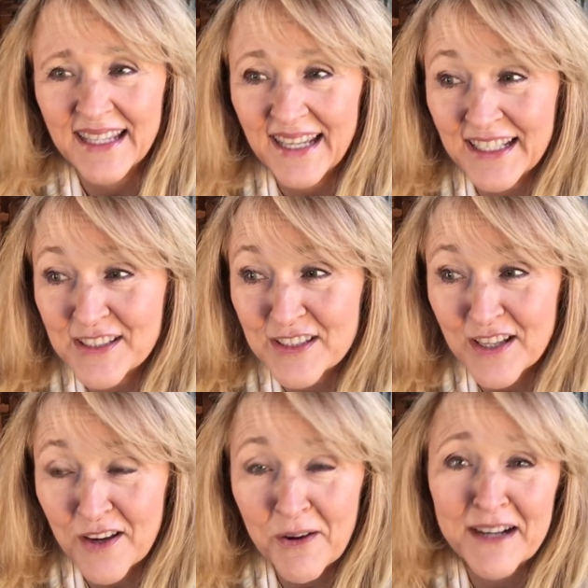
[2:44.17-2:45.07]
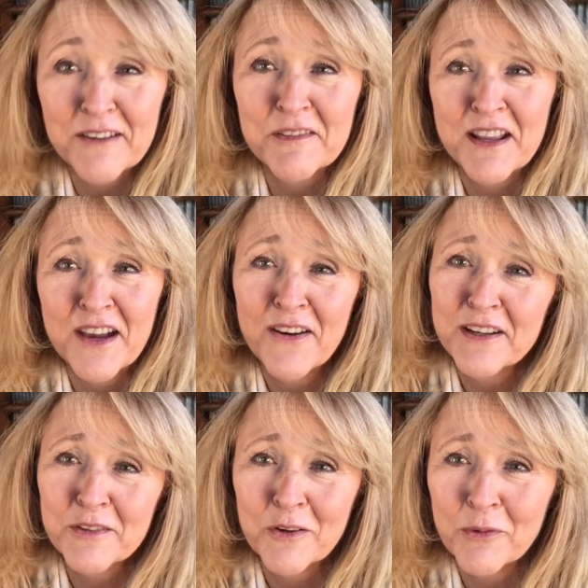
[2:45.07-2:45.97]
And so, I don't know. I
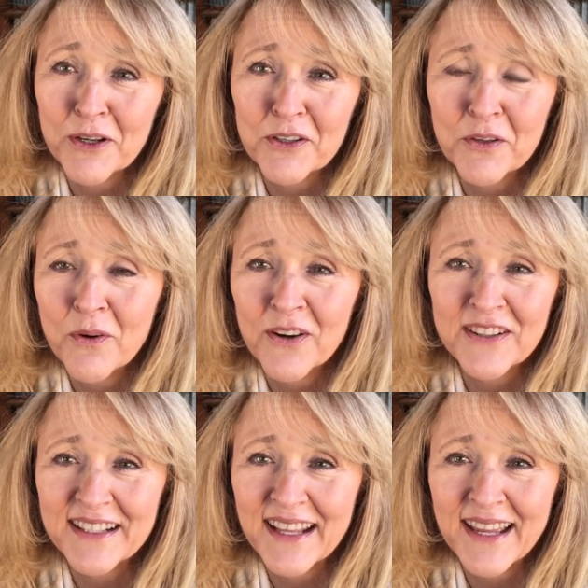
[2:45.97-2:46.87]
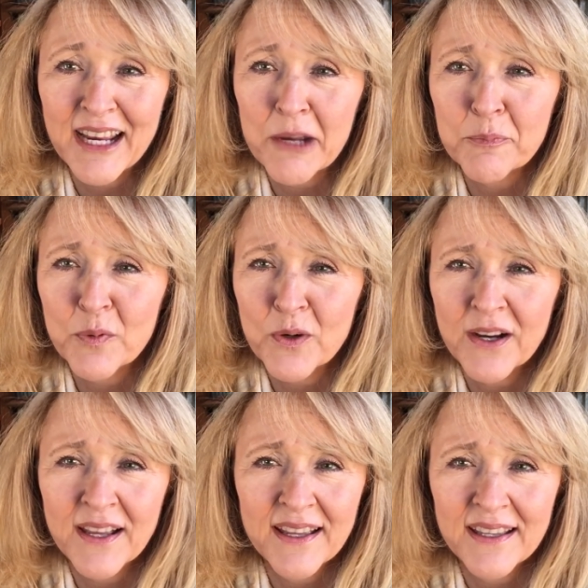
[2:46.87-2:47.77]
don't know where you are today. I
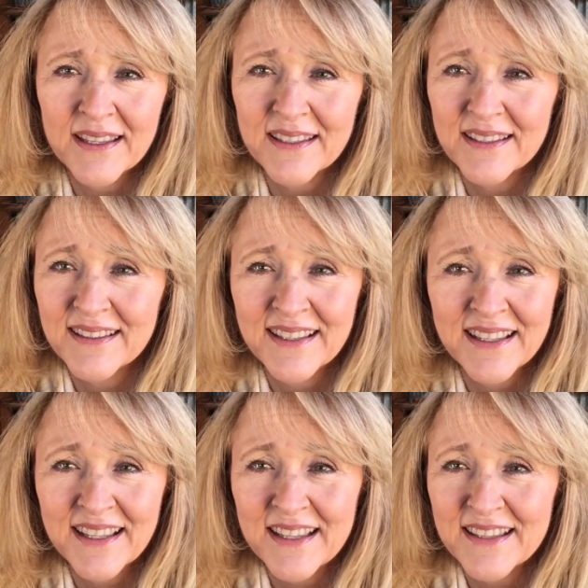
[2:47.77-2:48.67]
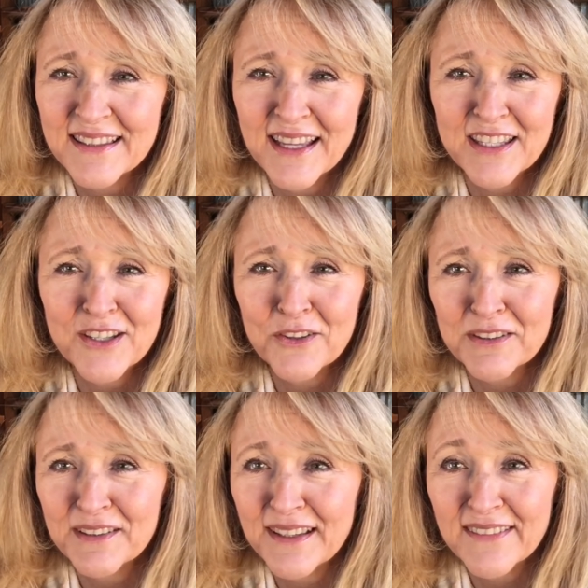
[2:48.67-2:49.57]
pray that you
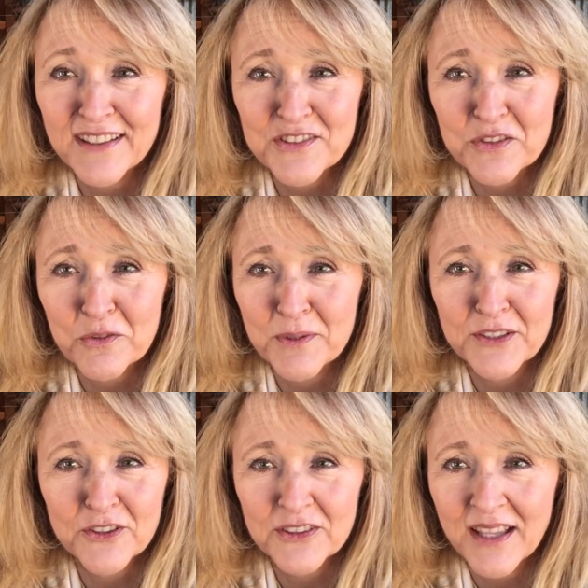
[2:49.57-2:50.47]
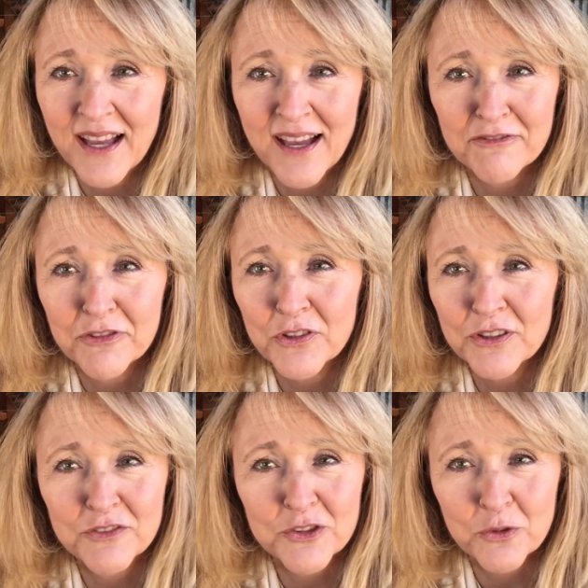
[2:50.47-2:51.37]
are living a surrendered life full
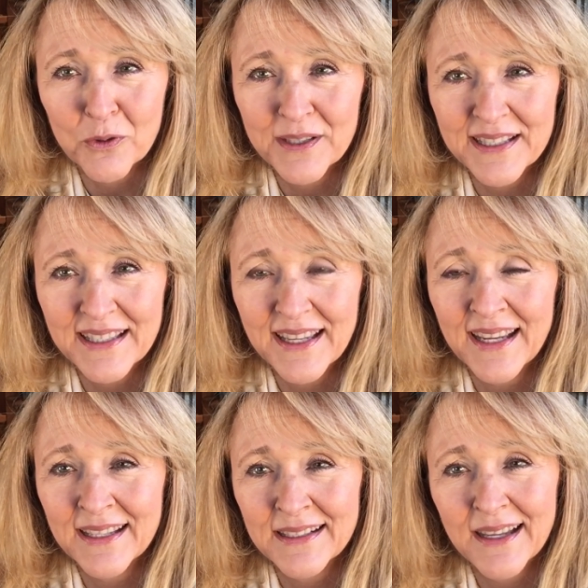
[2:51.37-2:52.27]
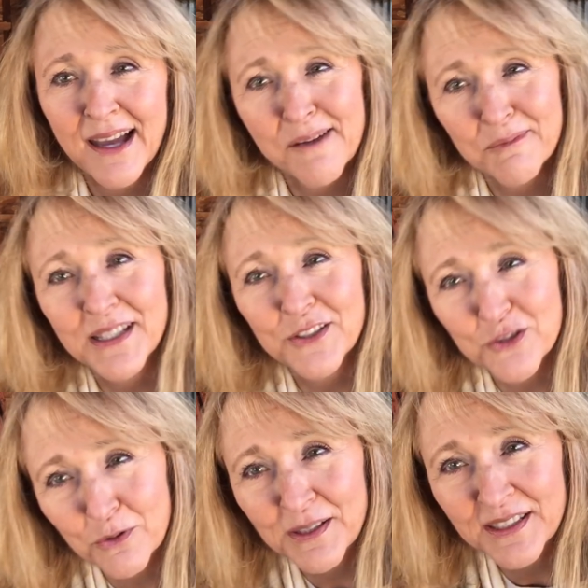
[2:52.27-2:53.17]
of joy and
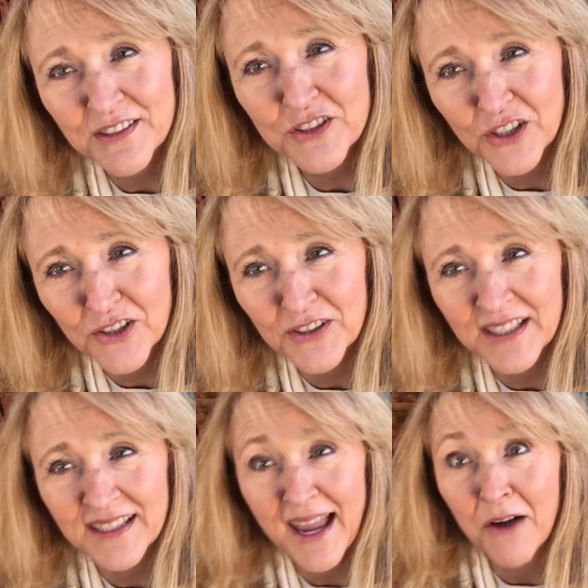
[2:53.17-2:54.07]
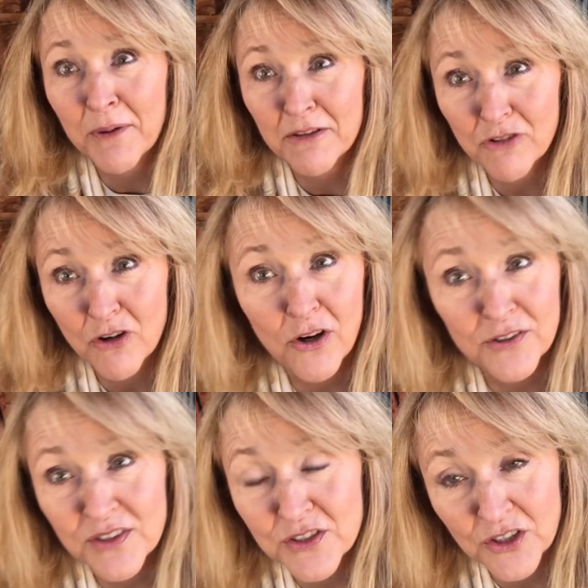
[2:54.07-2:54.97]
enjoying the journey, however hard
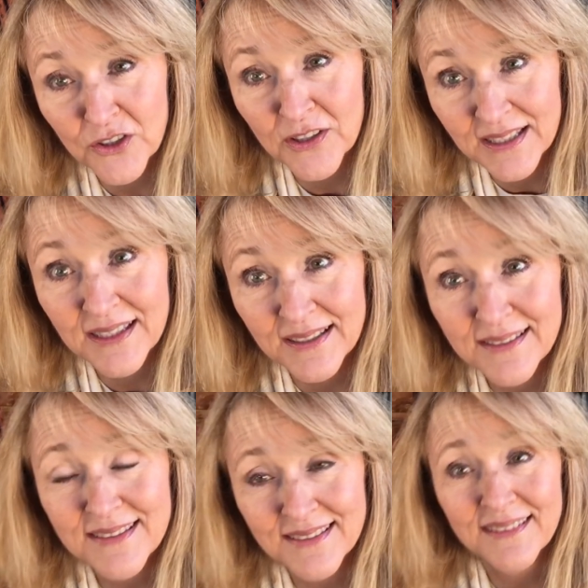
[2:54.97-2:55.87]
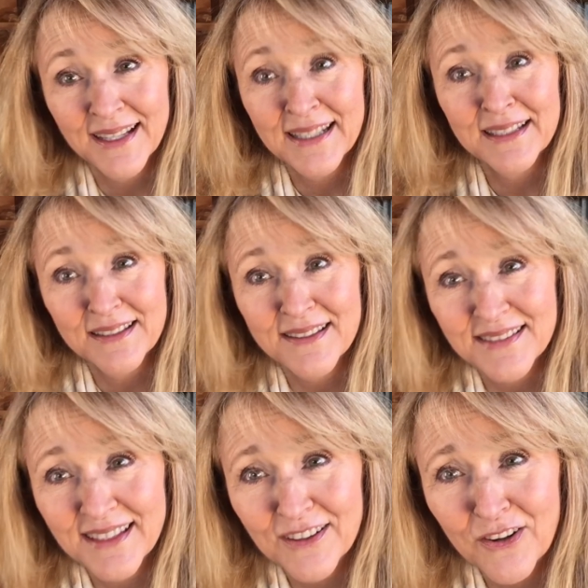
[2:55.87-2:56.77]
the journey gets. And it does
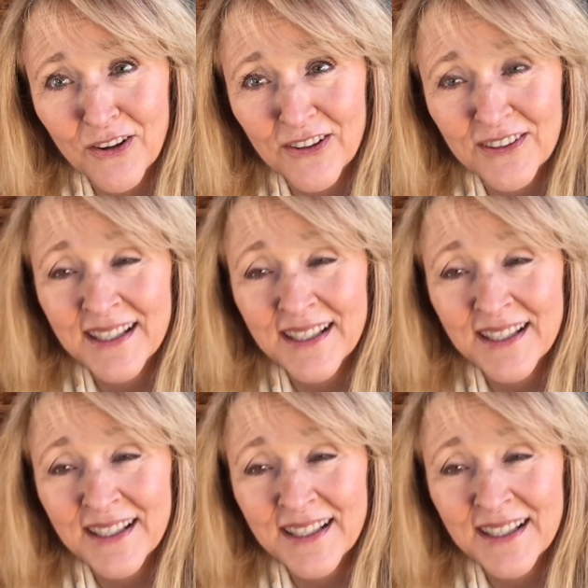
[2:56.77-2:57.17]
get hard.